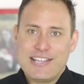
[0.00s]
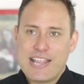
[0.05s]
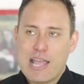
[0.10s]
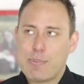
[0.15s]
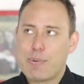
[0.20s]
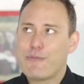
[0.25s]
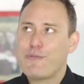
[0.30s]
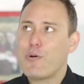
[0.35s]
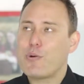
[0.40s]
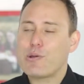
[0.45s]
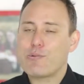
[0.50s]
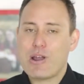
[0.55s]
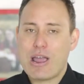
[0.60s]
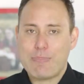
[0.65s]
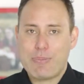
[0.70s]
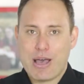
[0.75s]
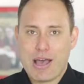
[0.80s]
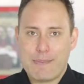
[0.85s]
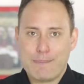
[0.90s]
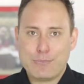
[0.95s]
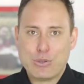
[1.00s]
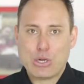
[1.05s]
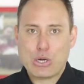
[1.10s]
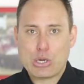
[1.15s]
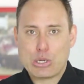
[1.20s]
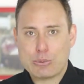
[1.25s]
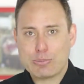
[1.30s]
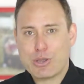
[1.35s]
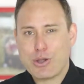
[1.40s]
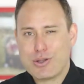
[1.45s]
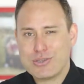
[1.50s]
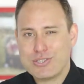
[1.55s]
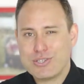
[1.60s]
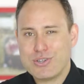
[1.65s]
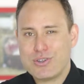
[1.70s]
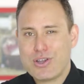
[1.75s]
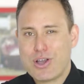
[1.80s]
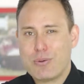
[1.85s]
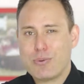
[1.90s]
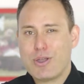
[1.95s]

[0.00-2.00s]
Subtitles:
Now, before we wrap up, you know what I'm going to do?